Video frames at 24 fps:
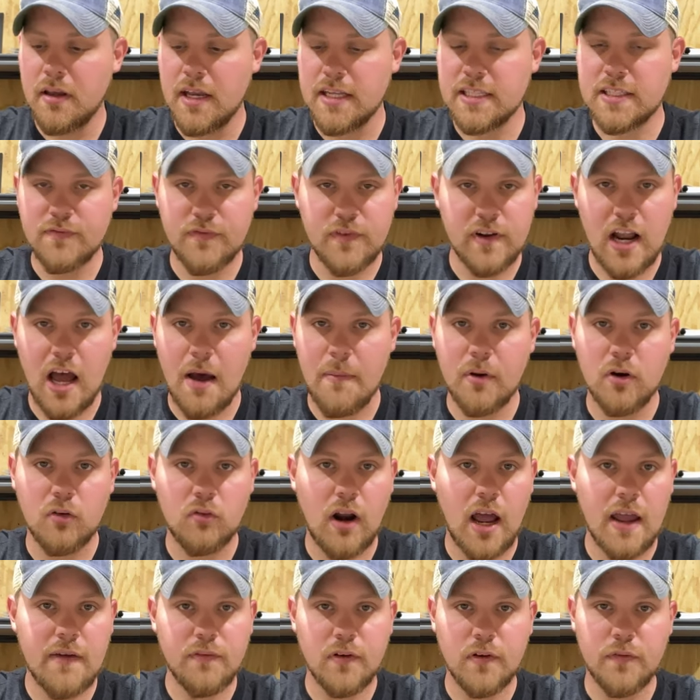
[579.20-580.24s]
It's a phenomenal
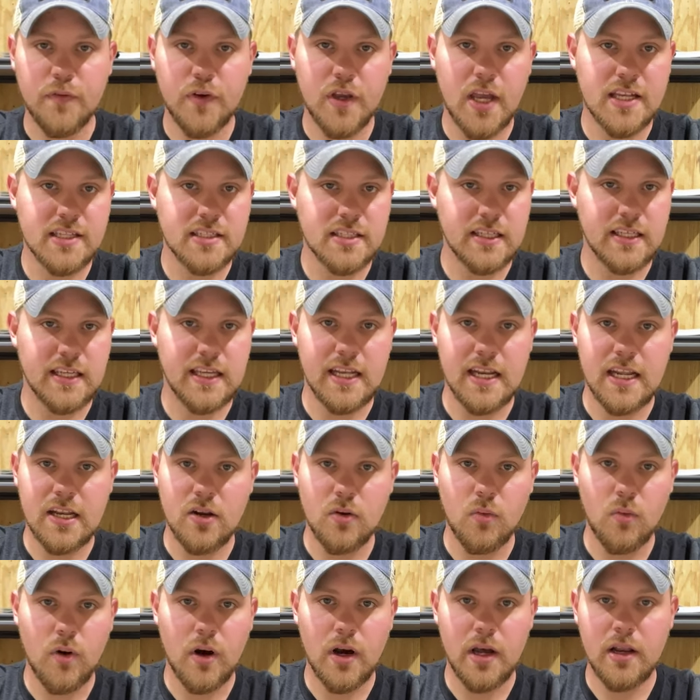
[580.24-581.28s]
rifle. If you guys can get
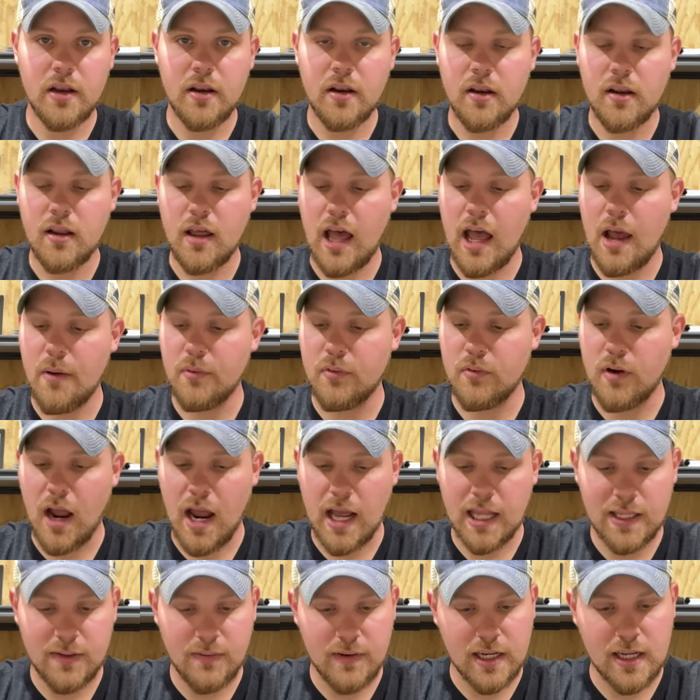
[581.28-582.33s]
into one, I would
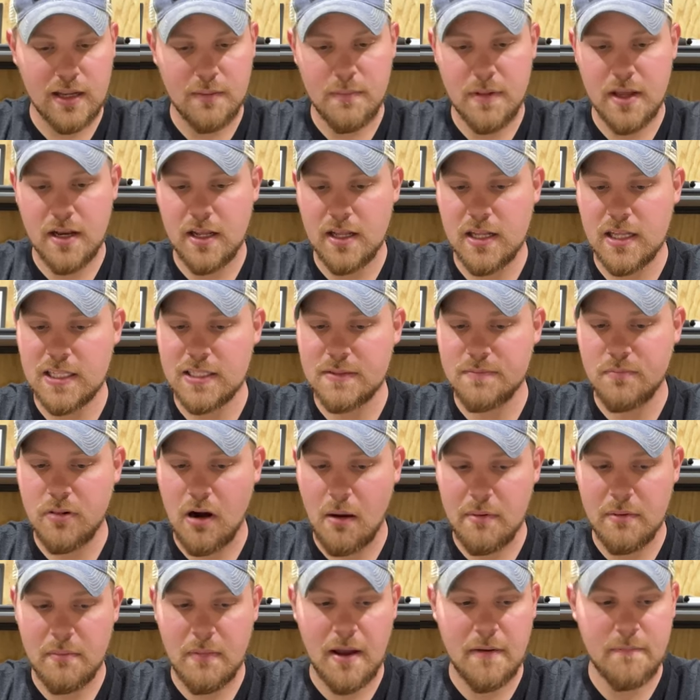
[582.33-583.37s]
highly recommend it. It's
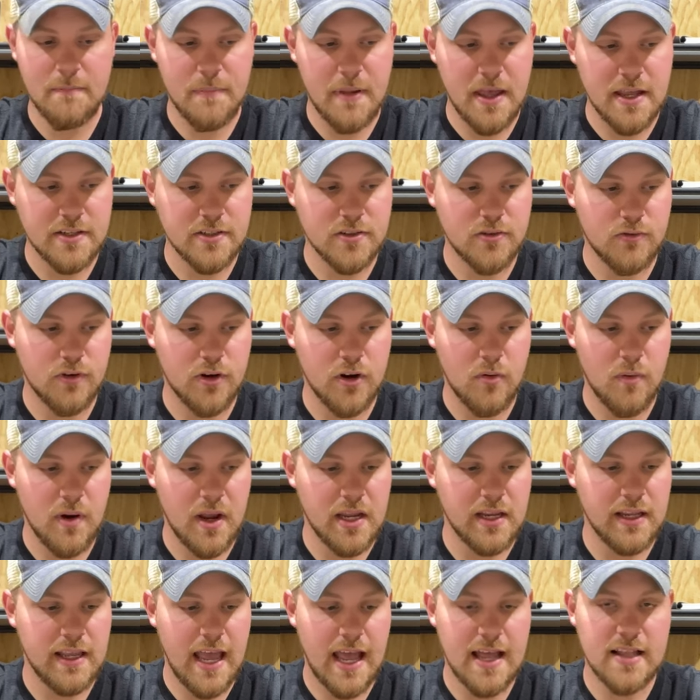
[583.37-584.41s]
probably my best
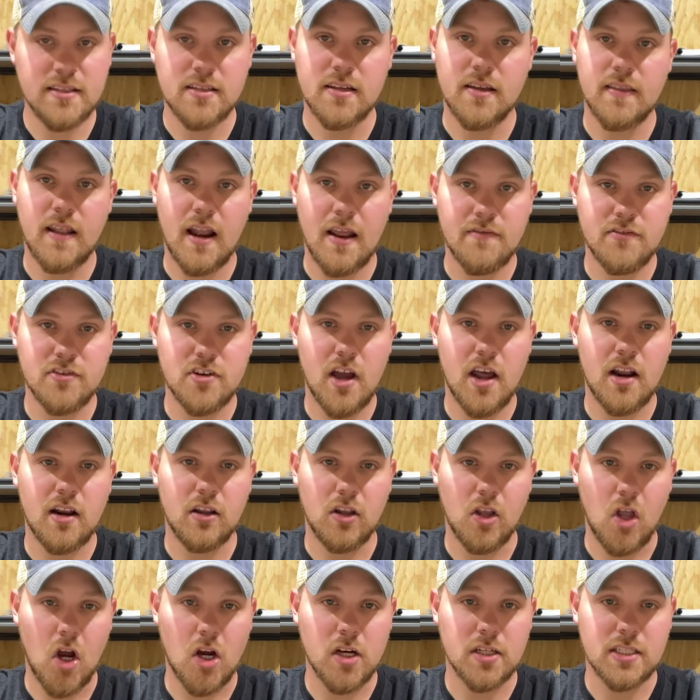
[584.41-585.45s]
308 gas gun that I've shot in a
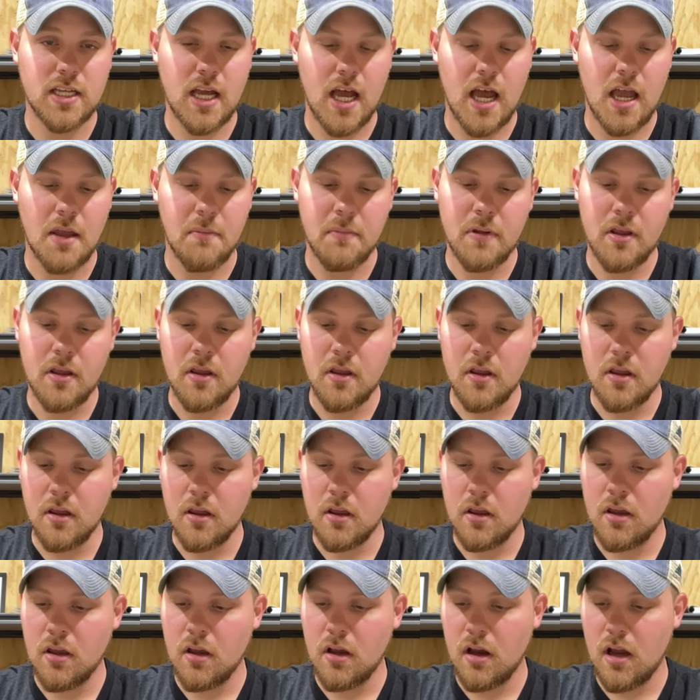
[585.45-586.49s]
long time.
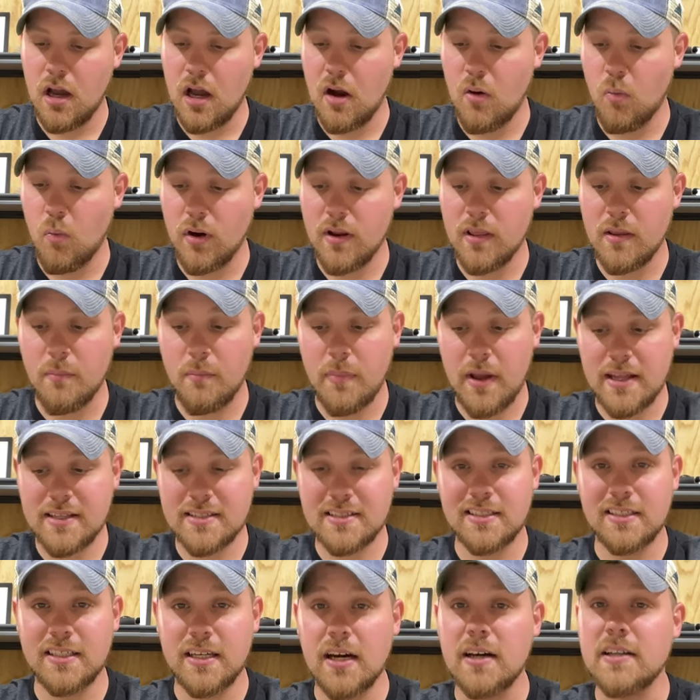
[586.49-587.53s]
One of the
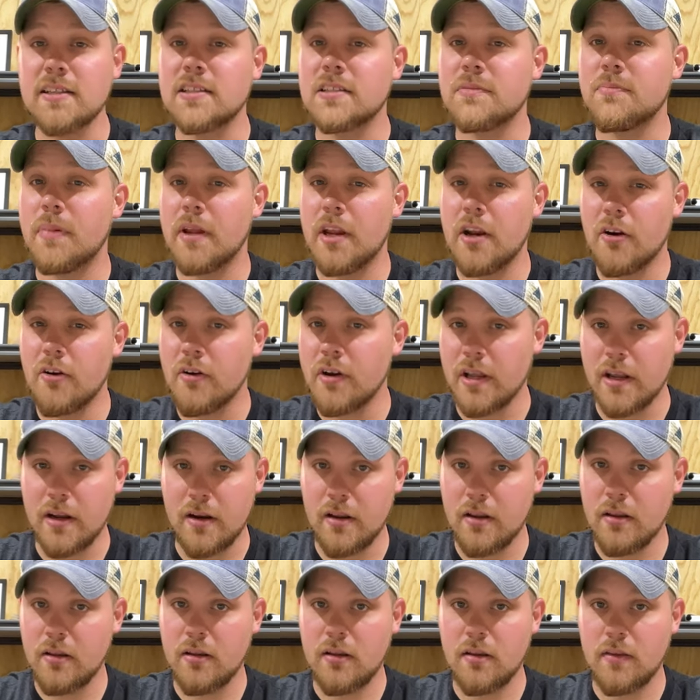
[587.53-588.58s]
best guns,
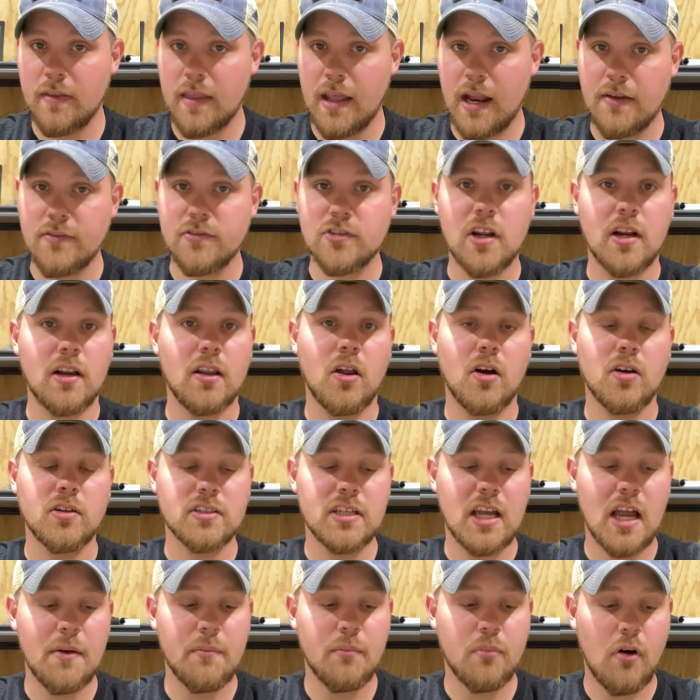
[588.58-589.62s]
period, that I've shot in a long time.